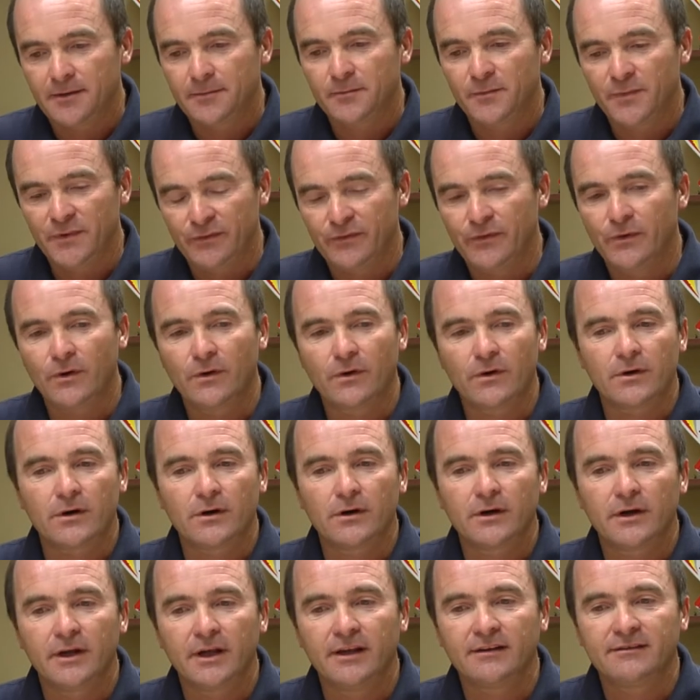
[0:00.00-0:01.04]

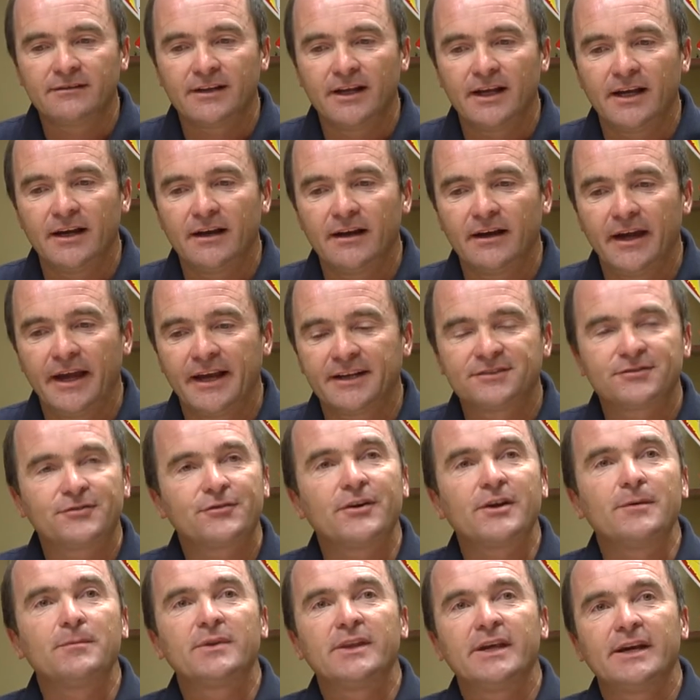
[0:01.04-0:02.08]
before, it's an
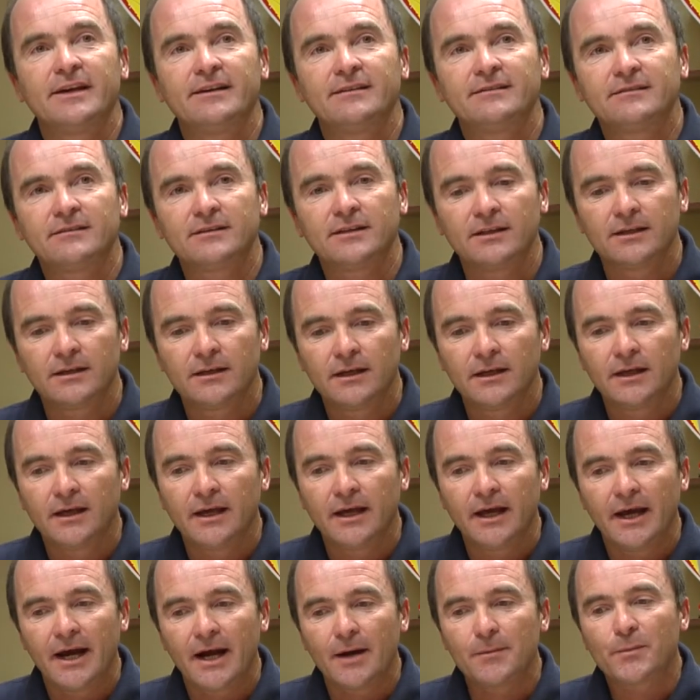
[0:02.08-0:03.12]
extreme test,
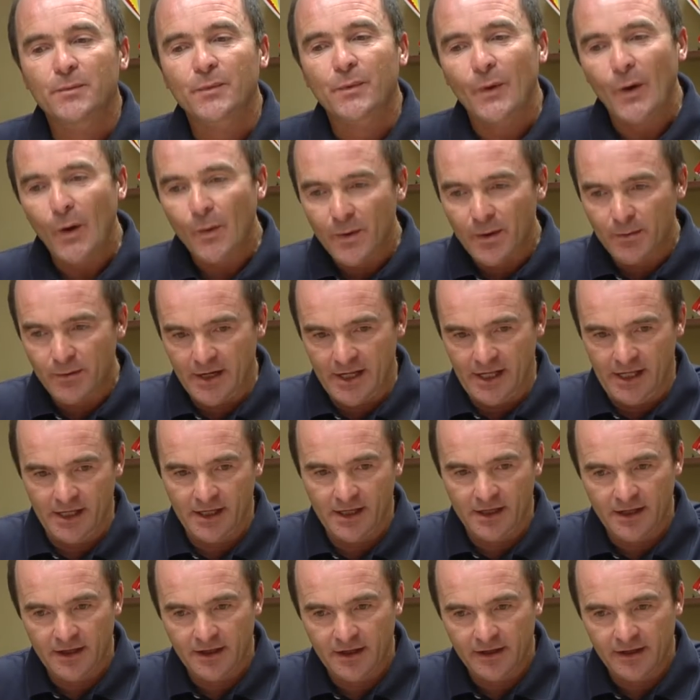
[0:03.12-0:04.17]
and probably
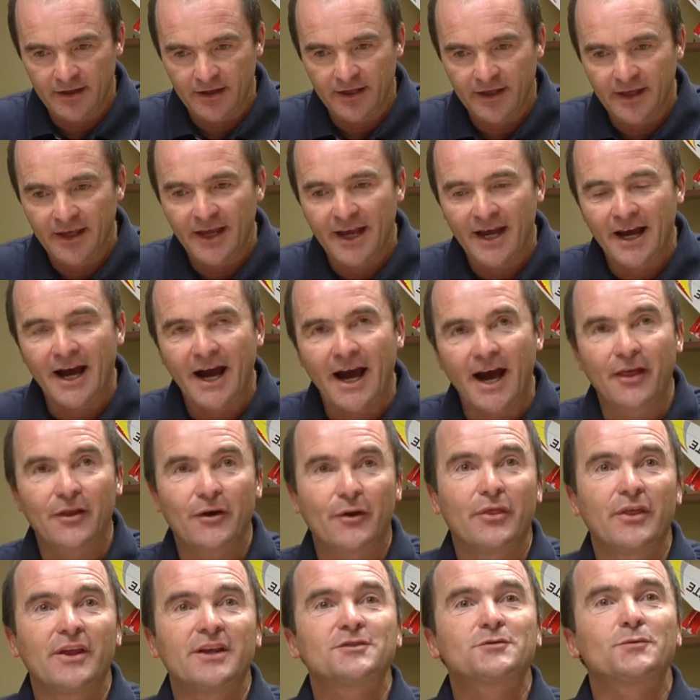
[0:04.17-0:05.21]
other
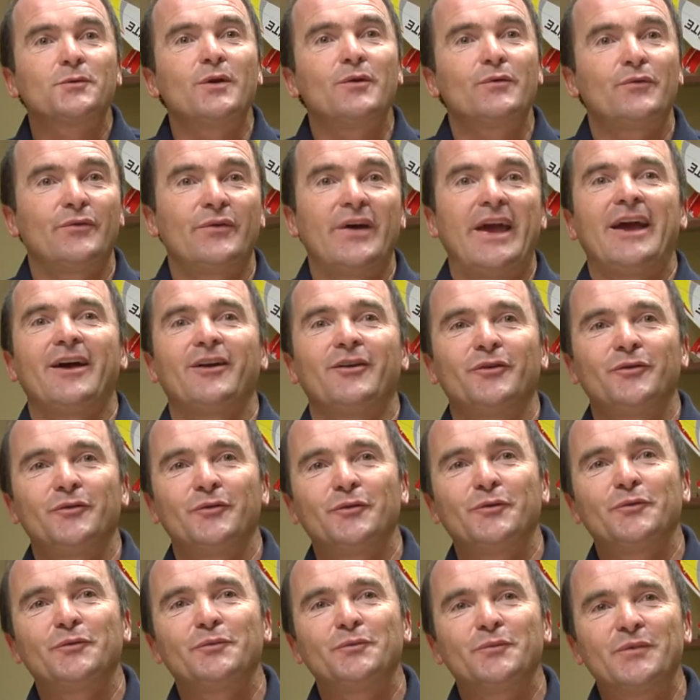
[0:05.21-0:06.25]
things will fail
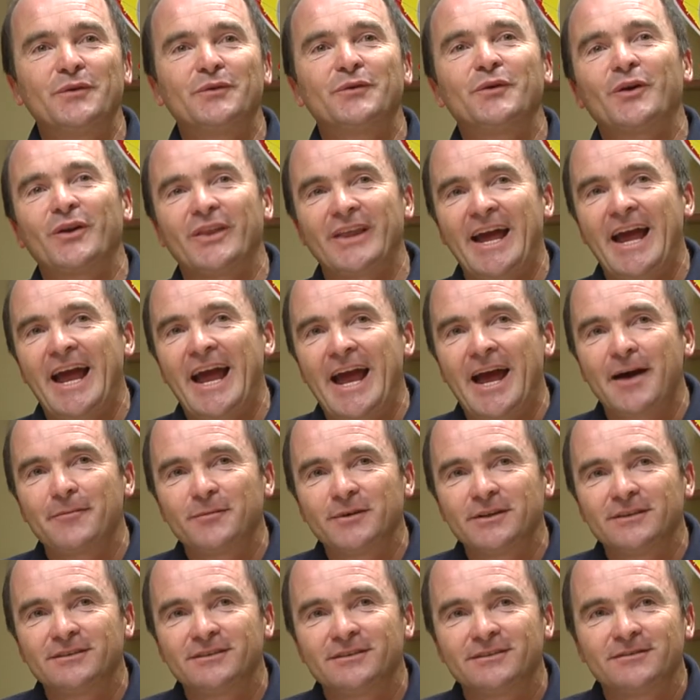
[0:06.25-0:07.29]
before that
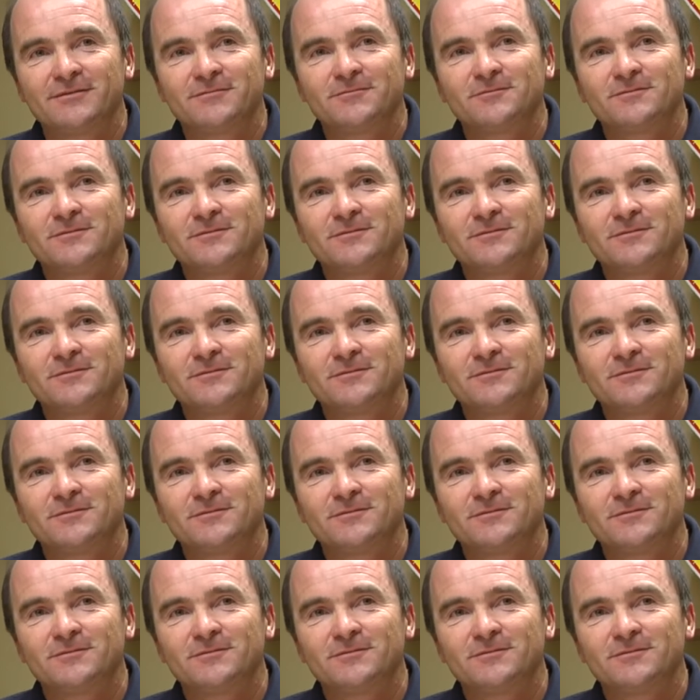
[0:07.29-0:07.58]
happens.